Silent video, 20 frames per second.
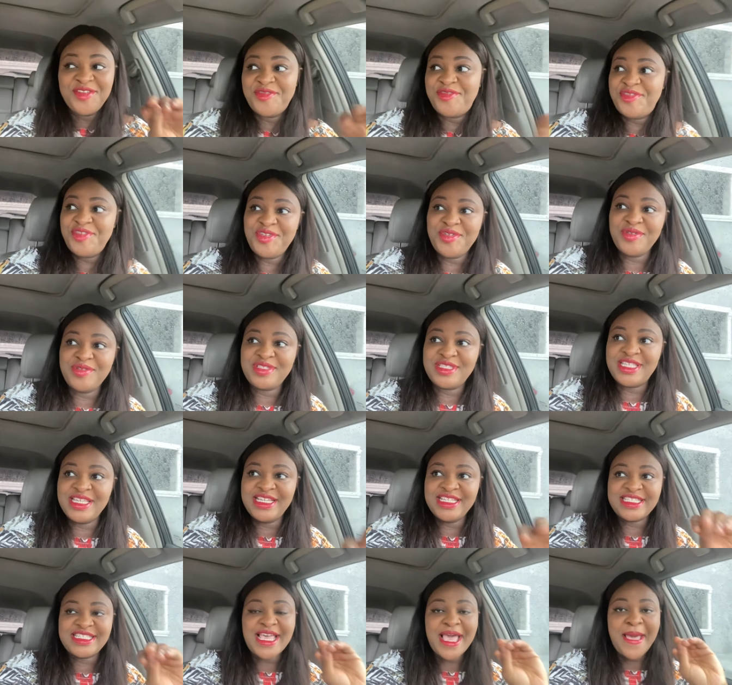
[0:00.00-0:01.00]
few
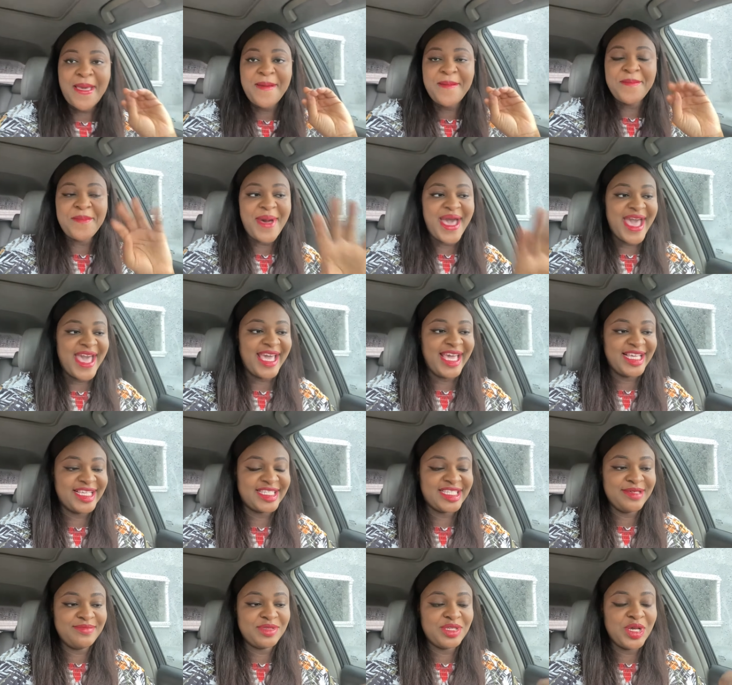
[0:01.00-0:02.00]
things my
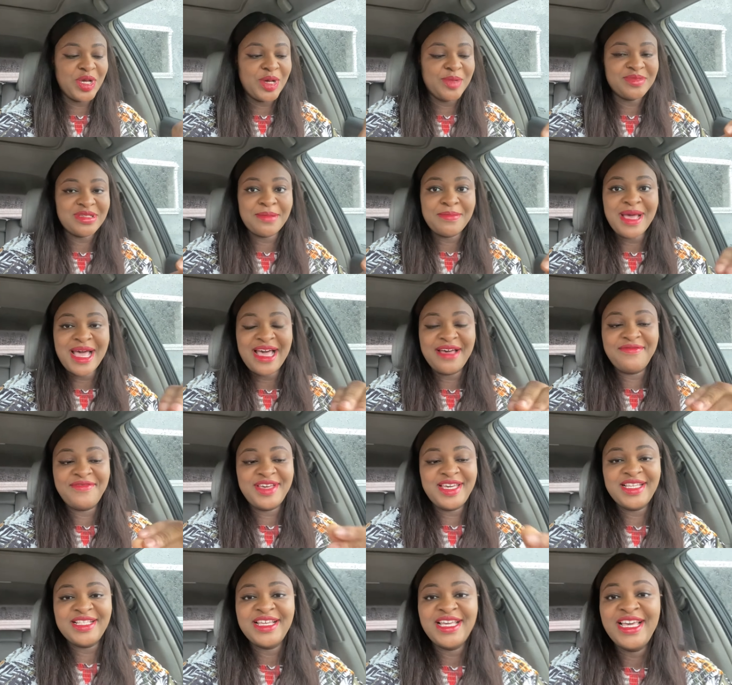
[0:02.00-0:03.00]
symptoms i'm
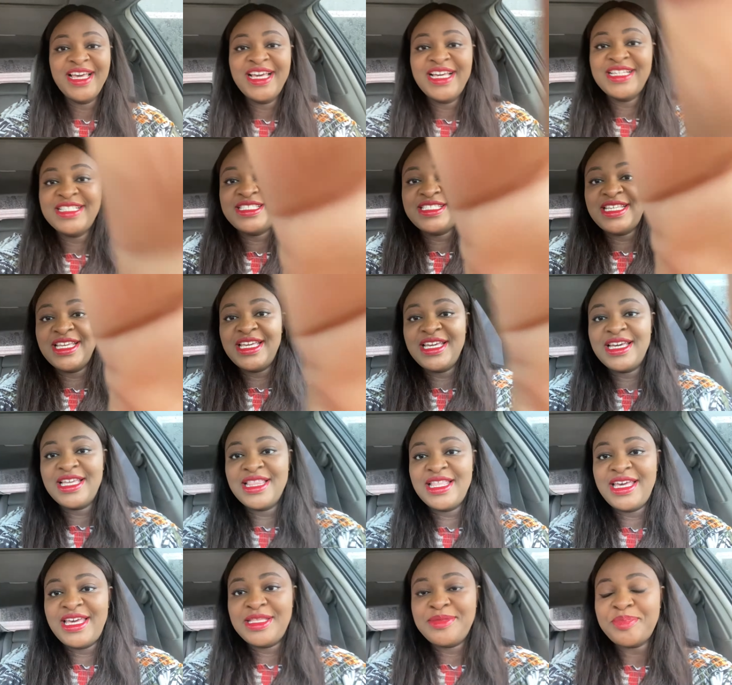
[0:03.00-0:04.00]
having
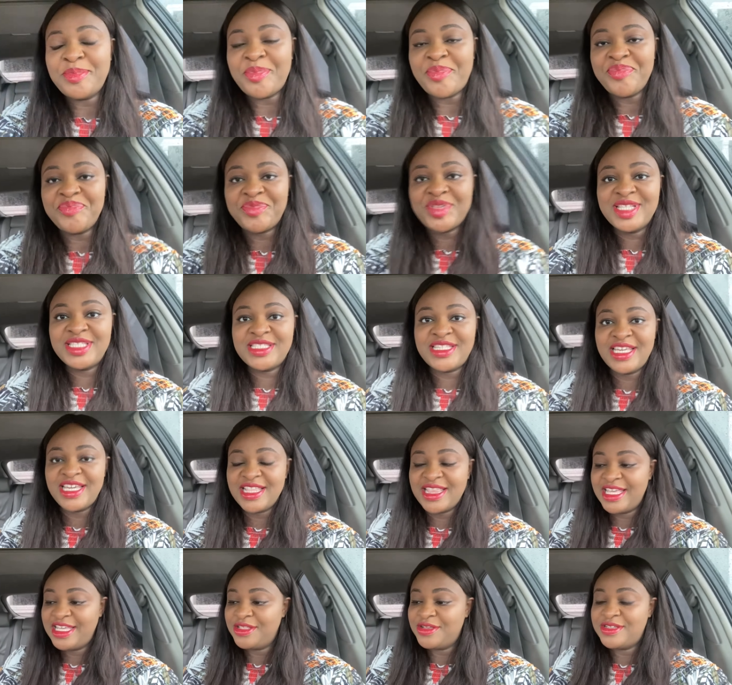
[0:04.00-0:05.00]
tingling
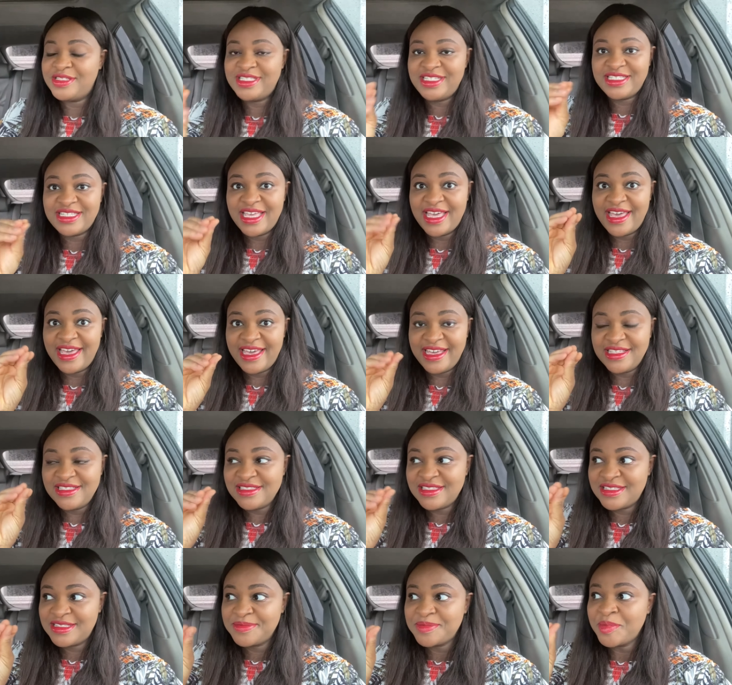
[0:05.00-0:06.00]
tingling on these
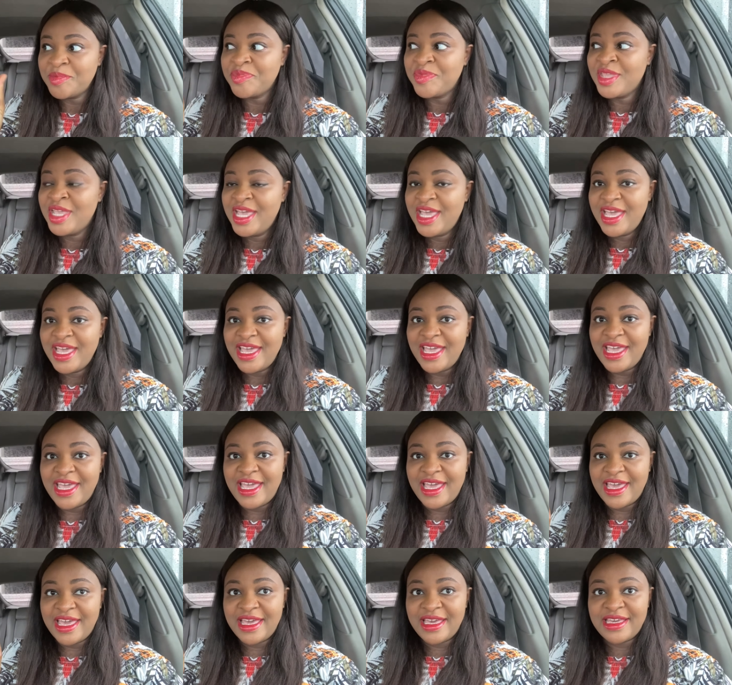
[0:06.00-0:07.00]
hands
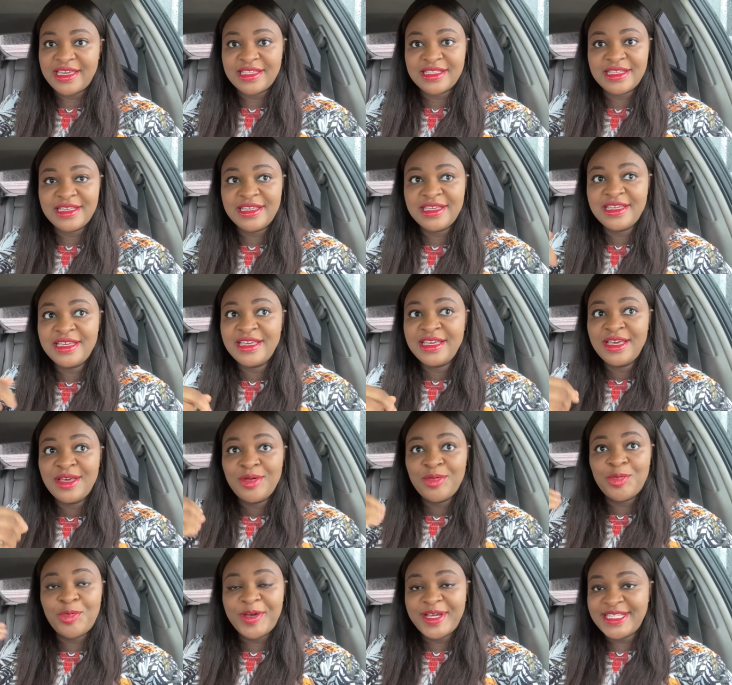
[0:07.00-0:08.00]
and
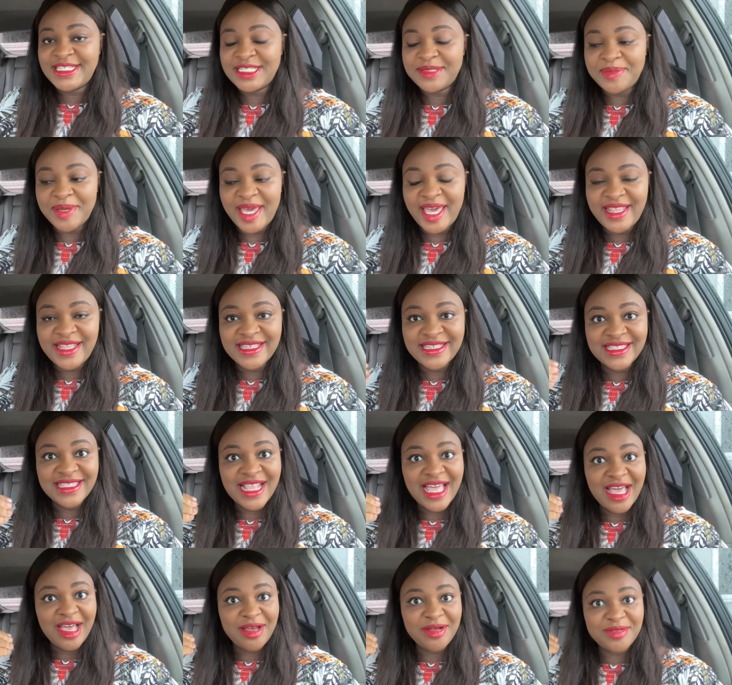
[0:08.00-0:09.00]
waist pain is
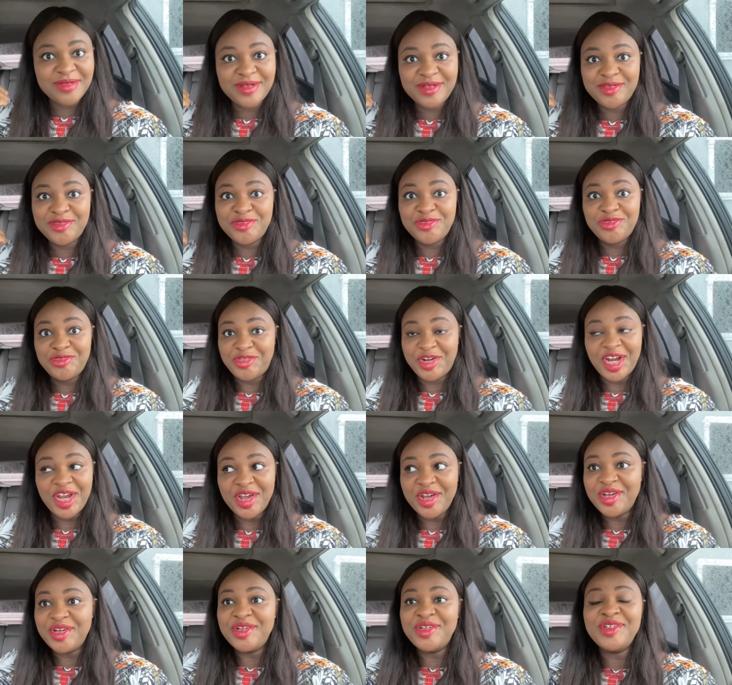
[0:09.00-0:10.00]
now
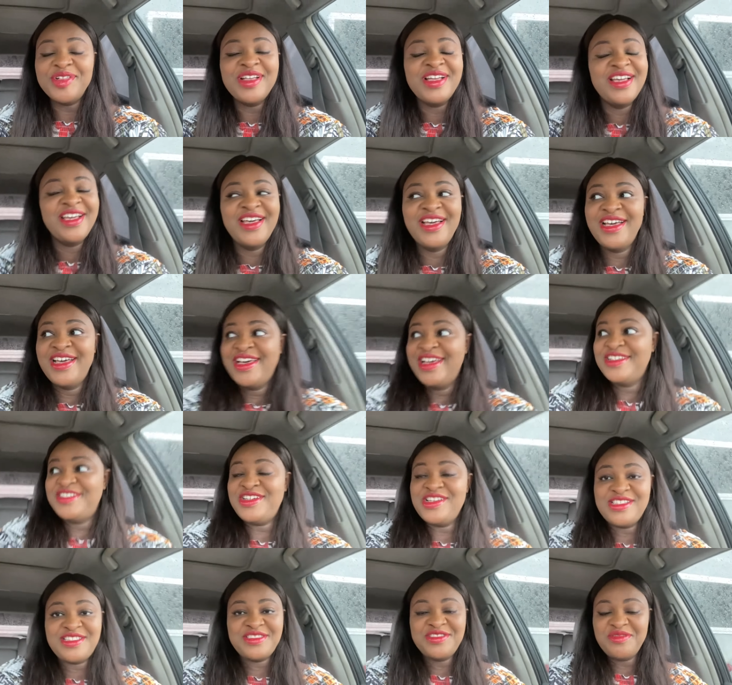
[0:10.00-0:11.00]
real
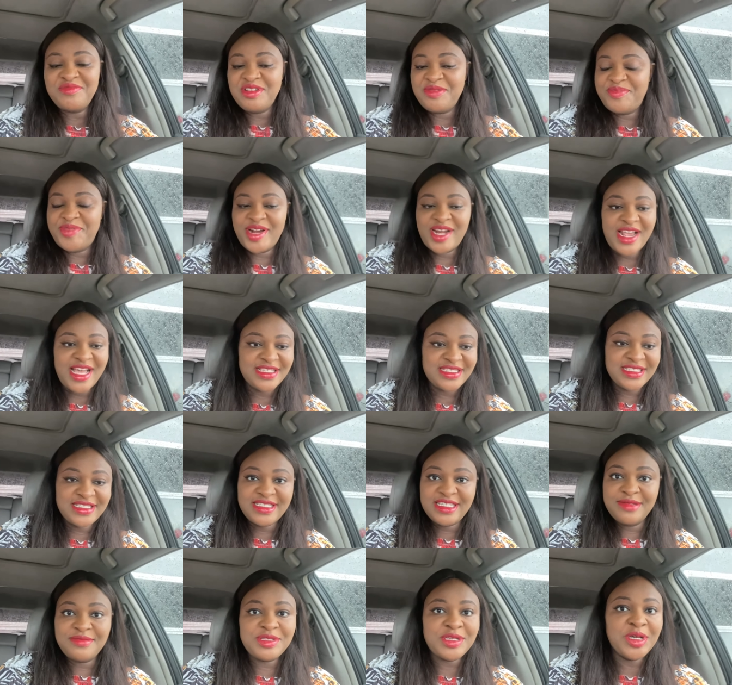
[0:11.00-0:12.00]
just normal pregnancy
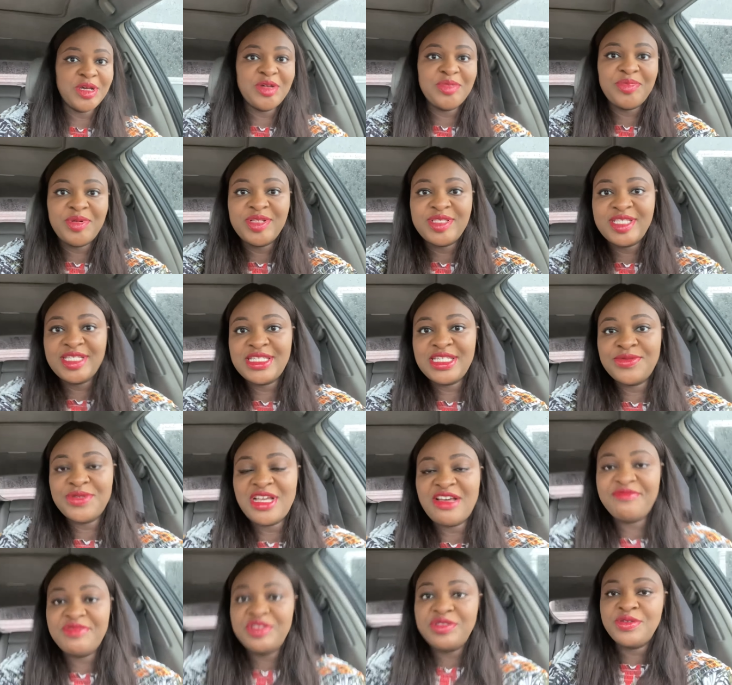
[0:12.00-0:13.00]
symptom but this is what i've been